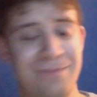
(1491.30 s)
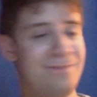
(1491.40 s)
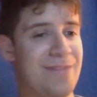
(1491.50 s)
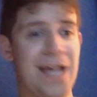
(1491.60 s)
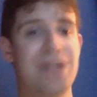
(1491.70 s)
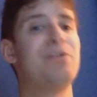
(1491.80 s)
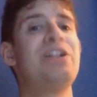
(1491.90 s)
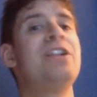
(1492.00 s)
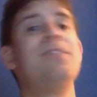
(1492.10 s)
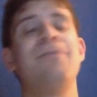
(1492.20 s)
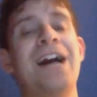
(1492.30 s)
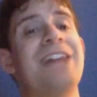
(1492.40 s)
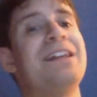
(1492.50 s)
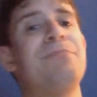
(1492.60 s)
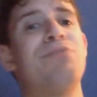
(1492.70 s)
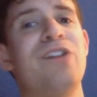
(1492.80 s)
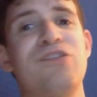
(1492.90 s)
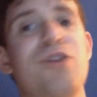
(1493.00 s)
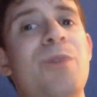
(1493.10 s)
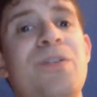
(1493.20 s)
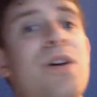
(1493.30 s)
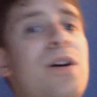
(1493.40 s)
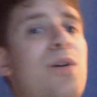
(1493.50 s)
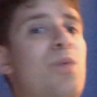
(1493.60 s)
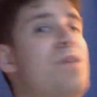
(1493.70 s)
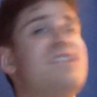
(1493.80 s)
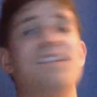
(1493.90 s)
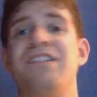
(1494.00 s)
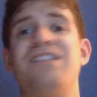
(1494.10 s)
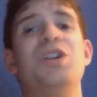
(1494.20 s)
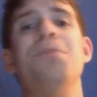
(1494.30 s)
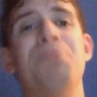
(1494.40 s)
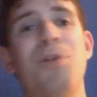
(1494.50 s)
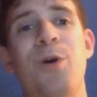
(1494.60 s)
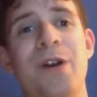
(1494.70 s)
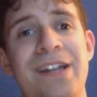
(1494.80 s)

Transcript: I completely forgot that Braun Strowman was still employed.